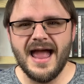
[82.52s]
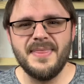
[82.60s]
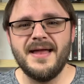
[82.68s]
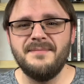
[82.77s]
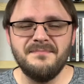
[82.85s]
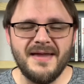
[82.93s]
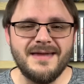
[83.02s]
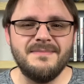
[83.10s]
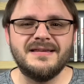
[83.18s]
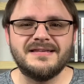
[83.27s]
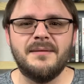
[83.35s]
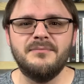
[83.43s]
and then
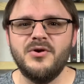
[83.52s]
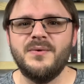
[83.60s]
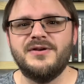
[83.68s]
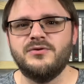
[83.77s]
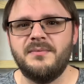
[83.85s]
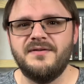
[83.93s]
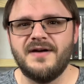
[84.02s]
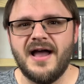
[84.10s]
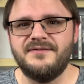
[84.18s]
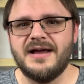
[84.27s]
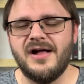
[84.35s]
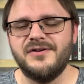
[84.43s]
maybe some Blu-rays will be
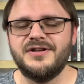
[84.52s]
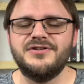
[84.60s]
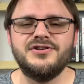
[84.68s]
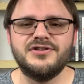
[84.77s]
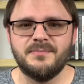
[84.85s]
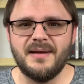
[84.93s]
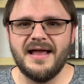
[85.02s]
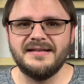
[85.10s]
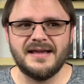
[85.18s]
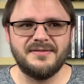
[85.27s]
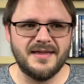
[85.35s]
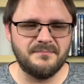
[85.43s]
$5. It just
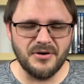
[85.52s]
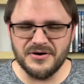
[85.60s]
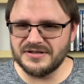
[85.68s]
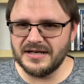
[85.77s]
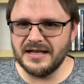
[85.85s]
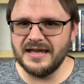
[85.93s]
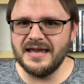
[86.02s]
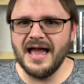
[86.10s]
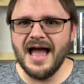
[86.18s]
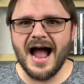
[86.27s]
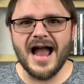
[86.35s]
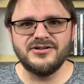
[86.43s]
depends. I think personally,
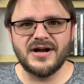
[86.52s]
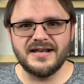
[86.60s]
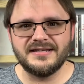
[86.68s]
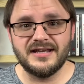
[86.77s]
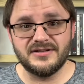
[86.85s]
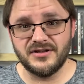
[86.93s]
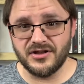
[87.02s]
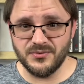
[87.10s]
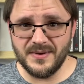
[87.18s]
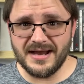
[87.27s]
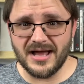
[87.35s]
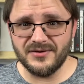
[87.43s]
I try to stick to the
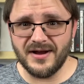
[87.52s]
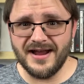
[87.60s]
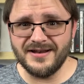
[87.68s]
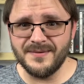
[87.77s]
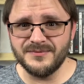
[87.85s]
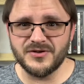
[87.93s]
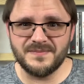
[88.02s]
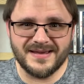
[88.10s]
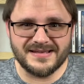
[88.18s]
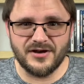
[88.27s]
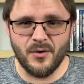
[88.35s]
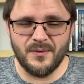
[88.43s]
$3 items just
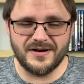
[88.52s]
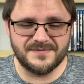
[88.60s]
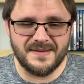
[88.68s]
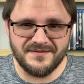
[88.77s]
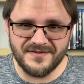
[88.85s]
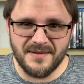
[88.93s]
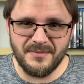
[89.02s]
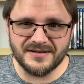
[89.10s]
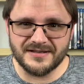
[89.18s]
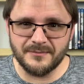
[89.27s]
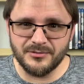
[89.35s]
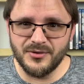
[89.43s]
because I don't want to spend
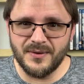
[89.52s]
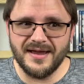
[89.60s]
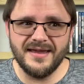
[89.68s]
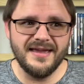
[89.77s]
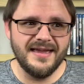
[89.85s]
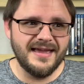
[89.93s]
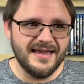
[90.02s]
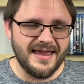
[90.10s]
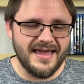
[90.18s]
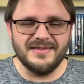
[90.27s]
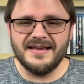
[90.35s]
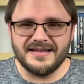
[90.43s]
$5 on a Blu-ray
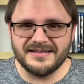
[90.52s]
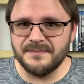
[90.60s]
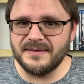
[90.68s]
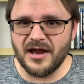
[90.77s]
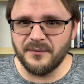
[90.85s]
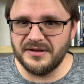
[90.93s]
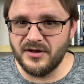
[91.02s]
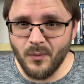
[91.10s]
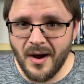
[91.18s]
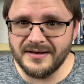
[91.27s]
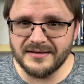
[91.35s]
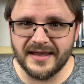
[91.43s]
unless it's something I really
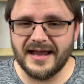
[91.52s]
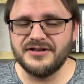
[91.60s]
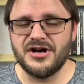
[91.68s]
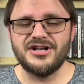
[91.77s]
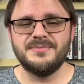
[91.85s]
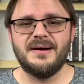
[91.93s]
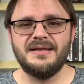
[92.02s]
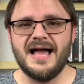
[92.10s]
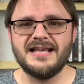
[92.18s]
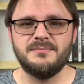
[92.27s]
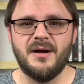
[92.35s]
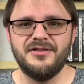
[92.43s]
want, like I talked about
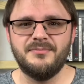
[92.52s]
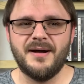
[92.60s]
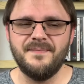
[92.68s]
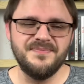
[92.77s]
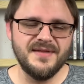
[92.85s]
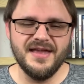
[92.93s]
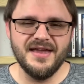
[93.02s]
last month, but